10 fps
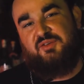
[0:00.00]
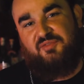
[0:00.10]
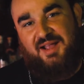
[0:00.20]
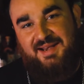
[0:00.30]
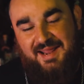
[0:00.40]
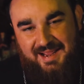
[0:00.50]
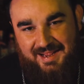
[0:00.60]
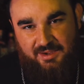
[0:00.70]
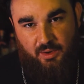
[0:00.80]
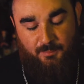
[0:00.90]
fan
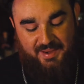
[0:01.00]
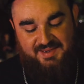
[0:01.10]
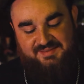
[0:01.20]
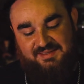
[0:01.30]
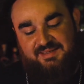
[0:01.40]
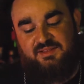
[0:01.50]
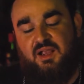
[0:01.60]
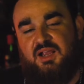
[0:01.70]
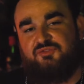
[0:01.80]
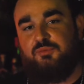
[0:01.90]
and amazingly the
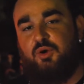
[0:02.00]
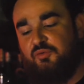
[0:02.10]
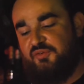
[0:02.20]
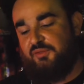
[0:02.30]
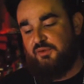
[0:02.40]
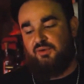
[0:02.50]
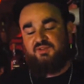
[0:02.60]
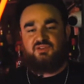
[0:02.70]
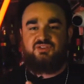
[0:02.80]
guys from Coffee on the Crescent,